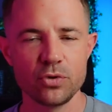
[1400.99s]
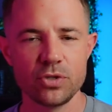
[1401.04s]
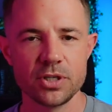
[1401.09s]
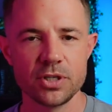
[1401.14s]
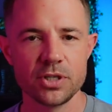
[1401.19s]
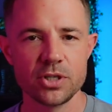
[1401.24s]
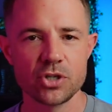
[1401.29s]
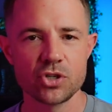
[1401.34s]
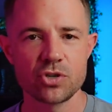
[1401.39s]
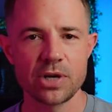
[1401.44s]
to
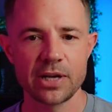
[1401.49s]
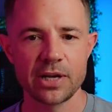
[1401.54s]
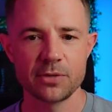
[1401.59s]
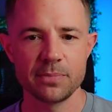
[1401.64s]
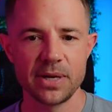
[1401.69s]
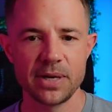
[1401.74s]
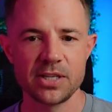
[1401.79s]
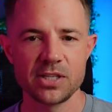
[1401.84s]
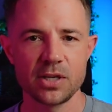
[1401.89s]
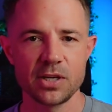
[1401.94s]
distract
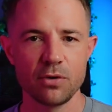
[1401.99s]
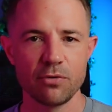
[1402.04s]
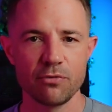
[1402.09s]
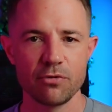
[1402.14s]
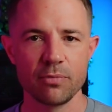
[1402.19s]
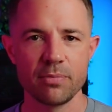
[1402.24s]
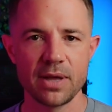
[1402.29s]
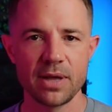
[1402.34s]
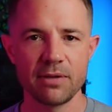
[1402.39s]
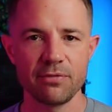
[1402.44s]
myself
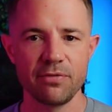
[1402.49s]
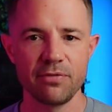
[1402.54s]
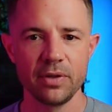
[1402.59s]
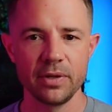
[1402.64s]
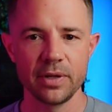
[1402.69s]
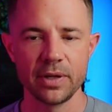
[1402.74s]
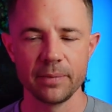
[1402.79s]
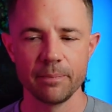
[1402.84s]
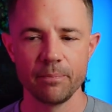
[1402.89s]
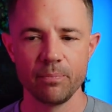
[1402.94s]
from that
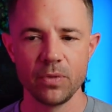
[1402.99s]
feeling.